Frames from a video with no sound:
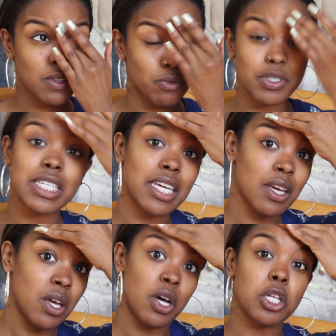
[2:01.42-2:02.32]
really
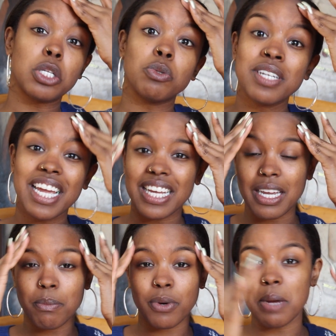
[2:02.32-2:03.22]
illuminating
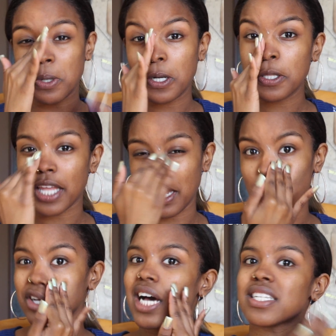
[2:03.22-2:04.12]
primer that
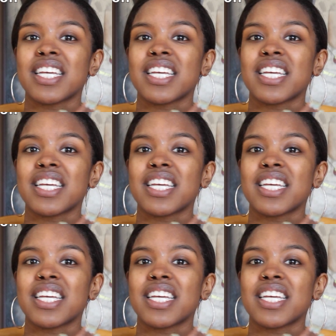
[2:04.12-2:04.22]
oil has a